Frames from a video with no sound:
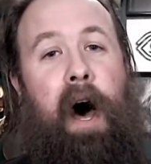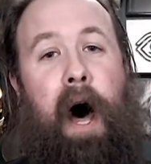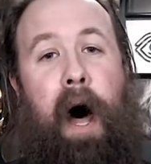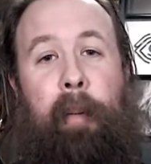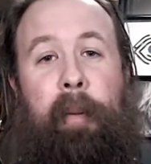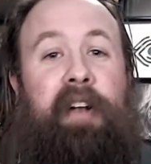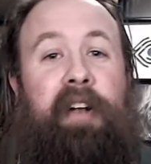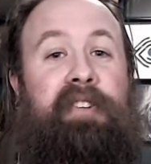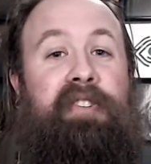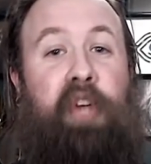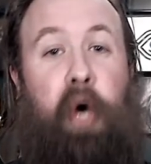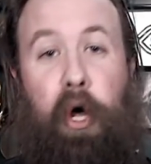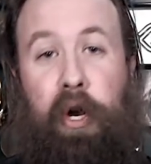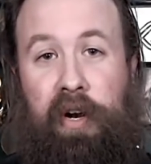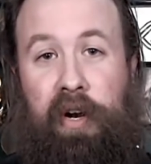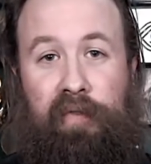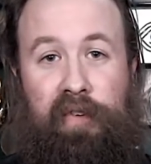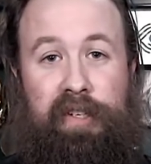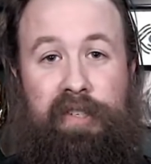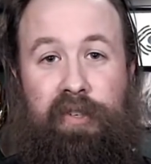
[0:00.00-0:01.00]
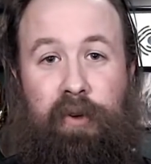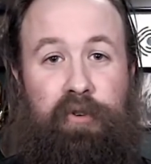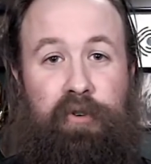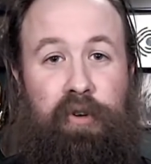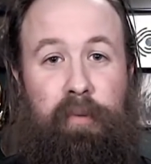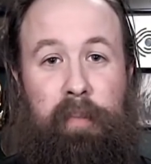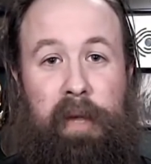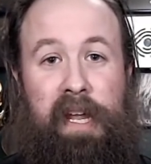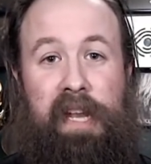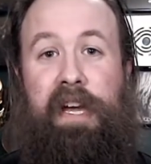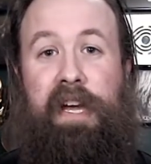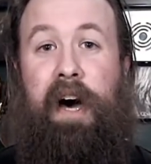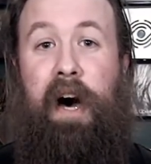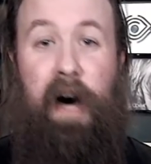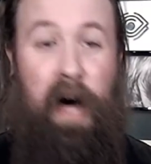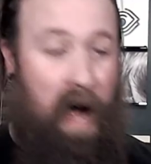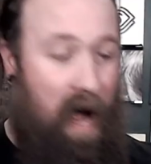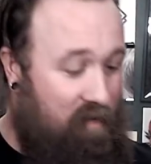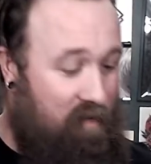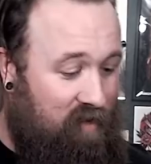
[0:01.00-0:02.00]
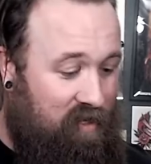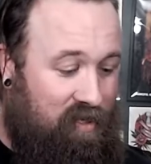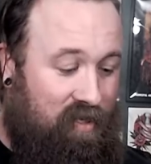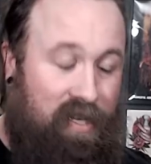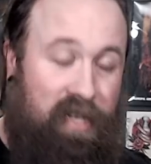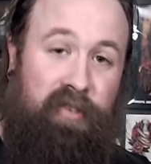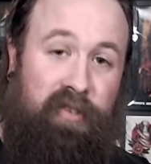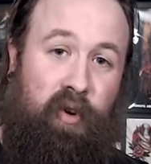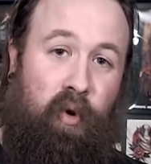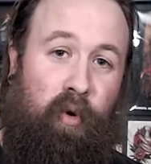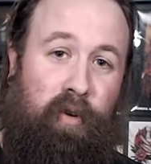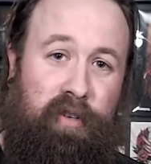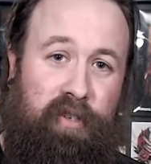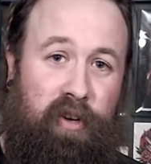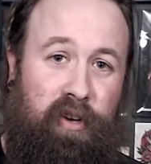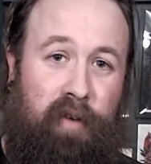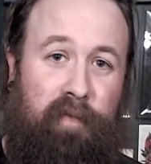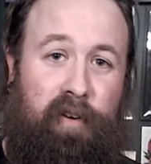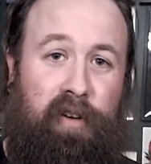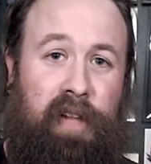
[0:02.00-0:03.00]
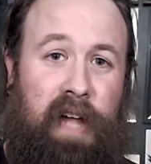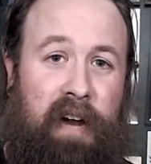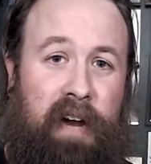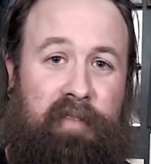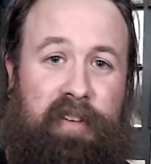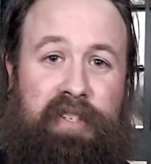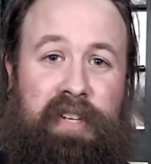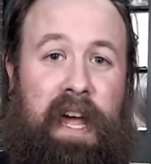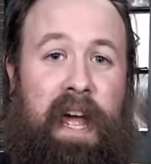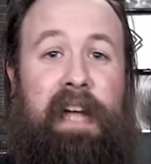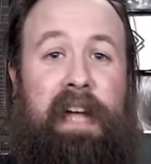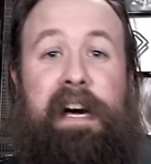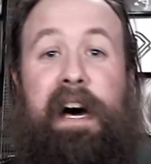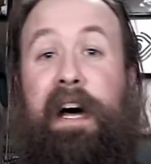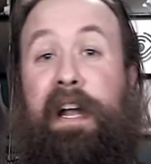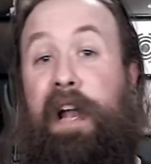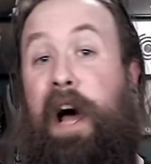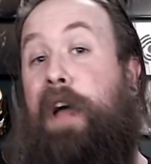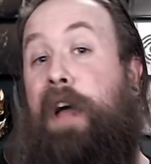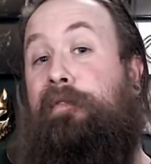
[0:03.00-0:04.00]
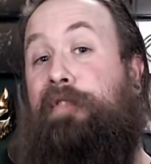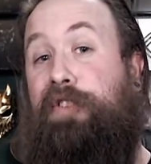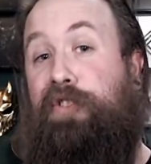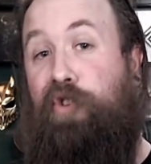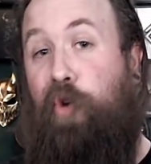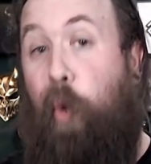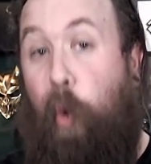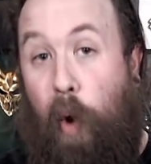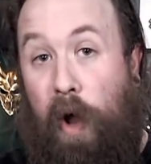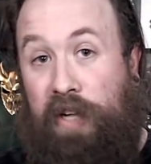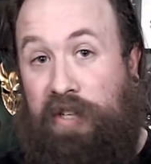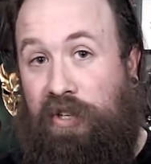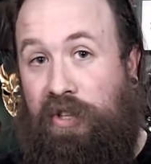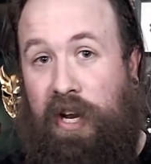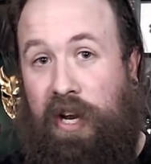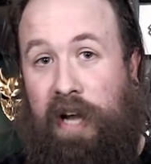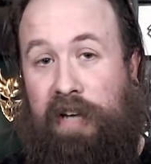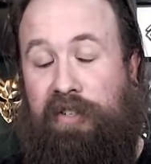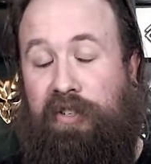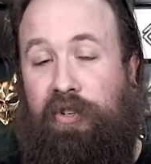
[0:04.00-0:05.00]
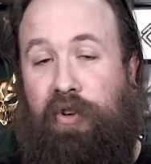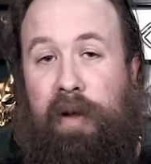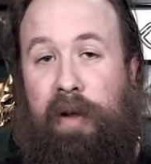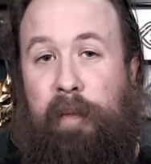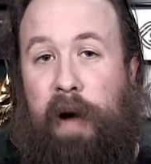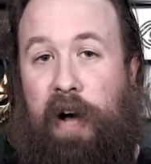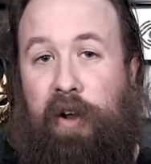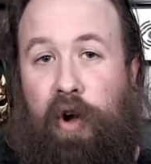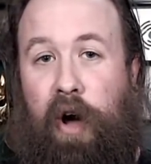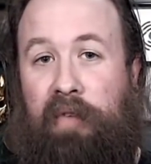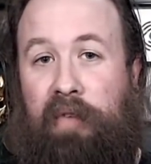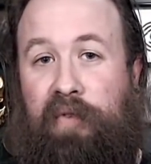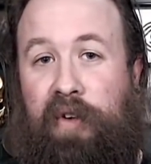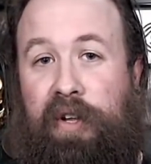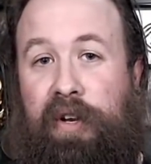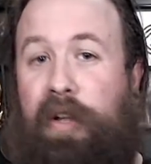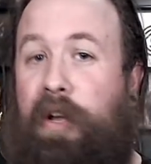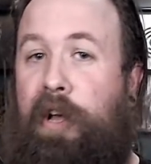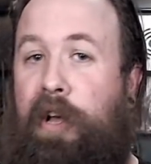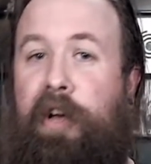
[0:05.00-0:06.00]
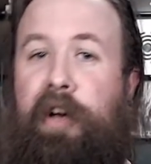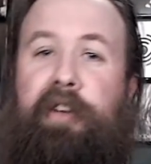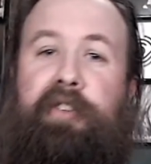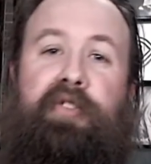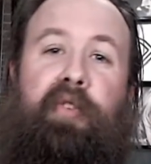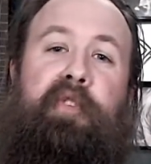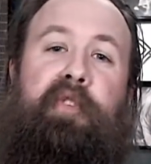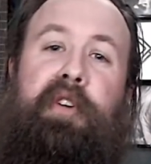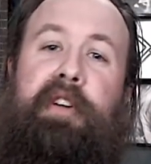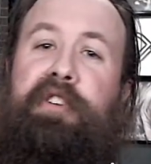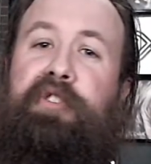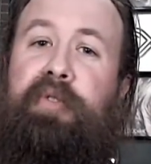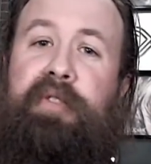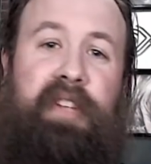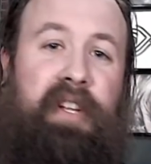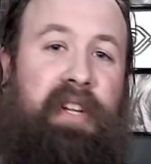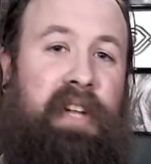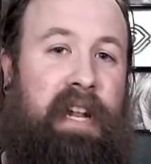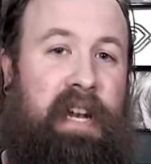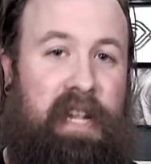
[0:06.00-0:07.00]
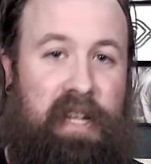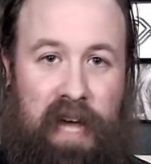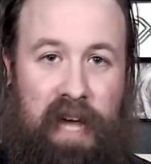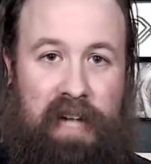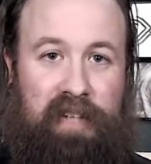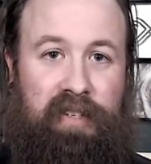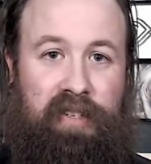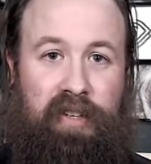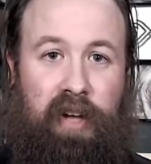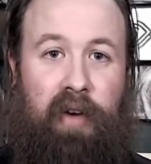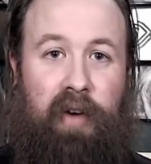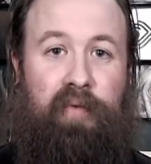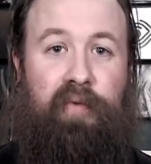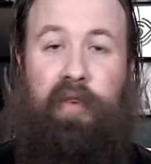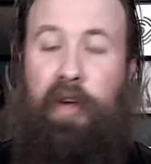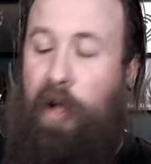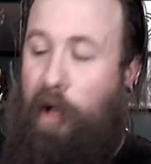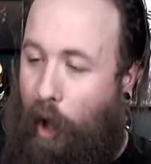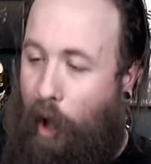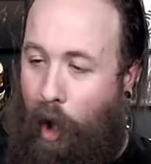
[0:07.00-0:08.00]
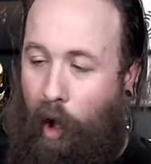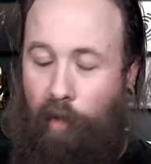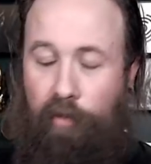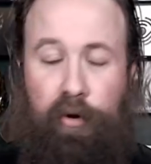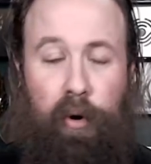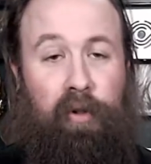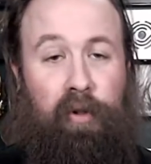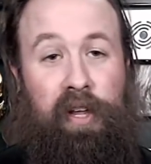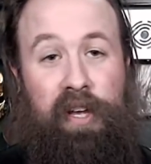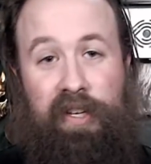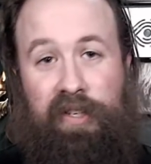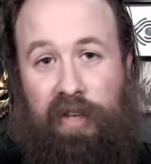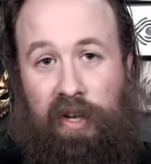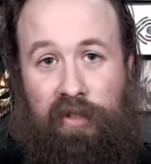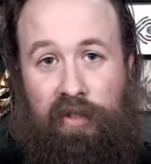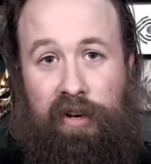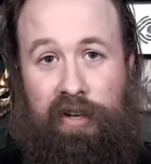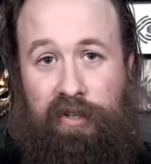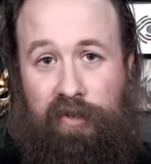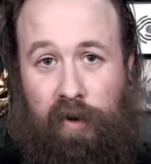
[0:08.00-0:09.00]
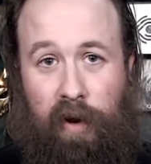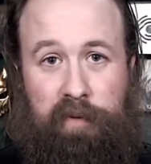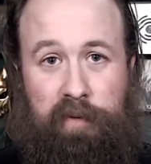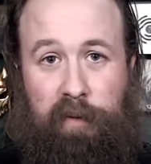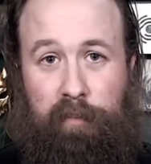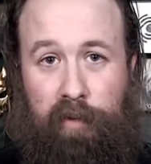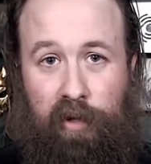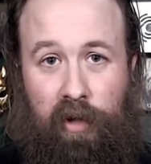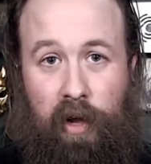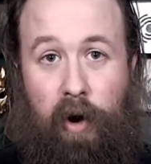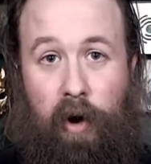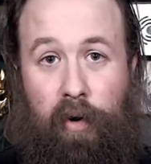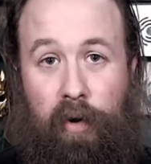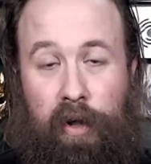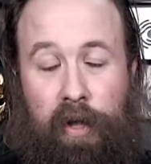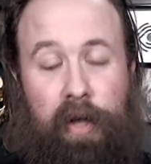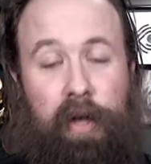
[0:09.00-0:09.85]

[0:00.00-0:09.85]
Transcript: I'm on a ton of different social media. I have a Discord server a lot of us hang on. I have a Twitch that I stream on often. So if you're interested in any of that stuff, I'll throw links in the description below.